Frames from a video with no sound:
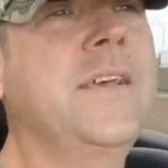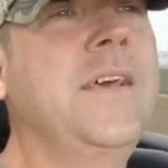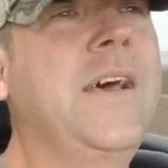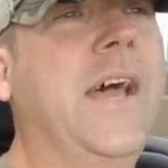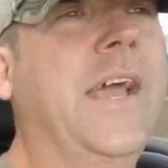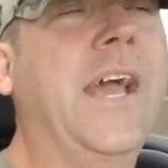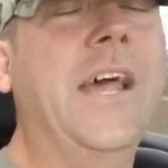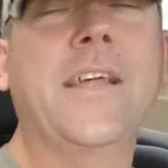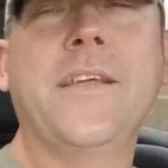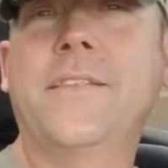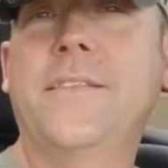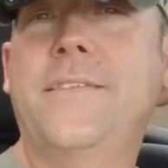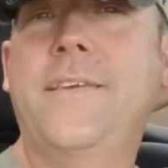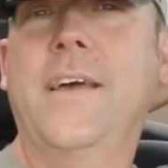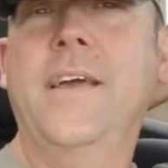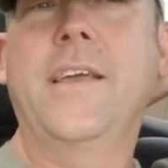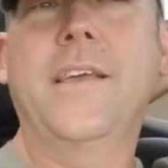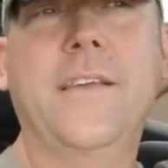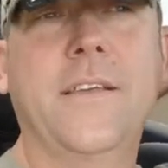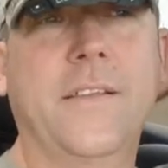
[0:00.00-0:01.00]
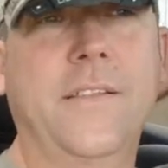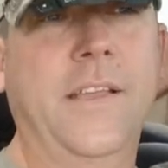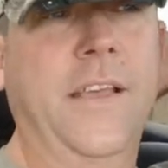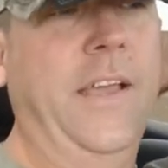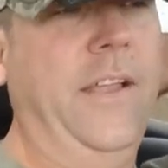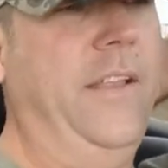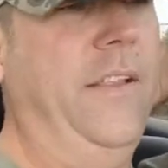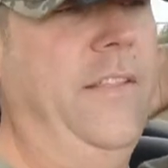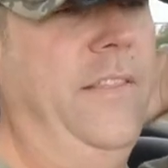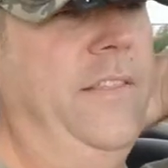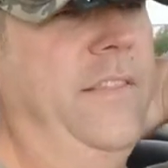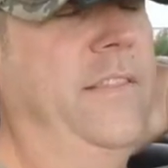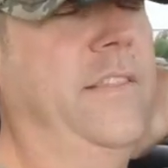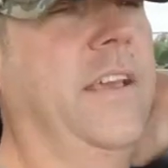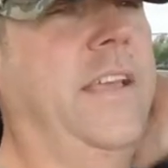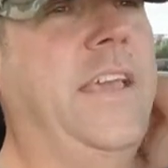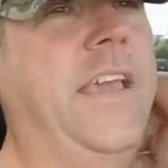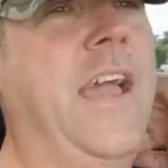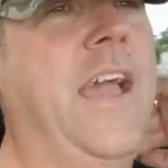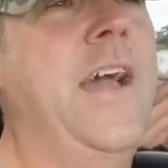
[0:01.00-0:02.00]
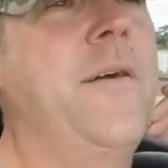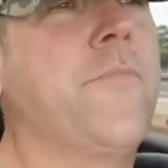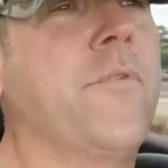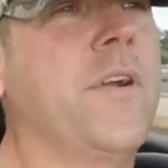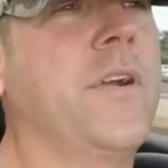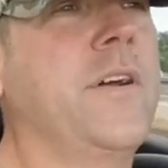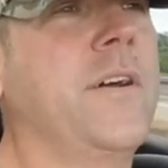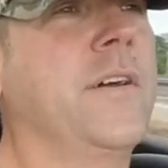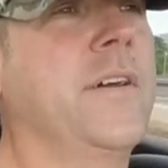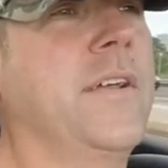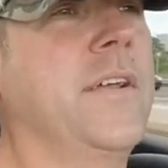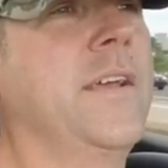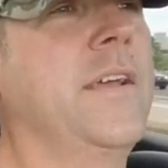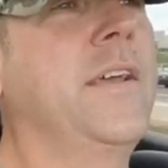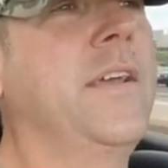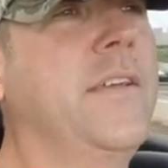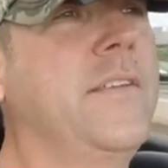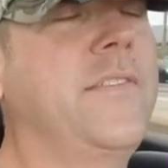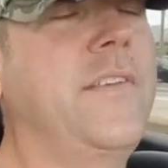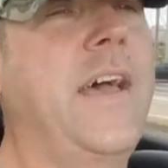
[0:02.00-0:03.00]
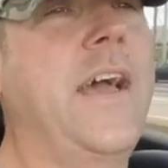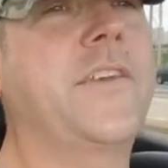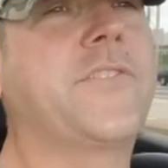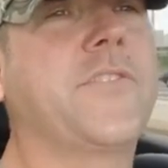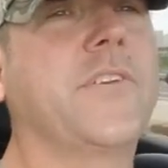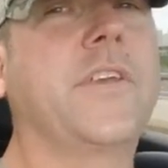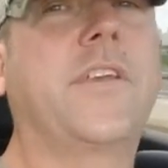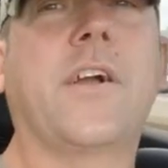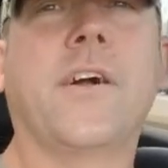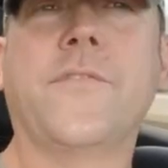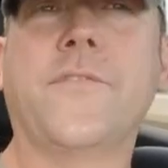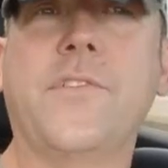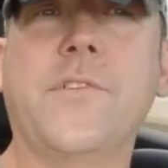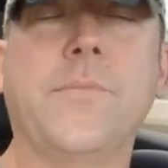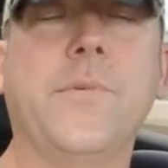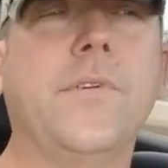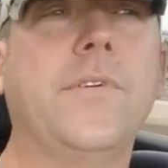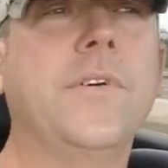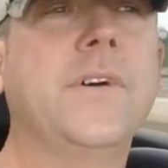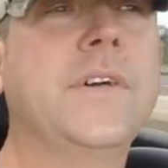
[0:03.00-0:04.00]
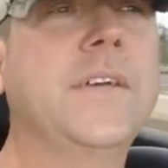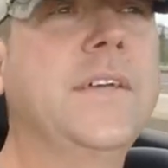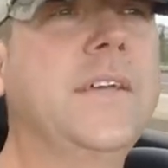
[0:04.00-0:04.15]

I gotta tell you, the camera is actually comfortable.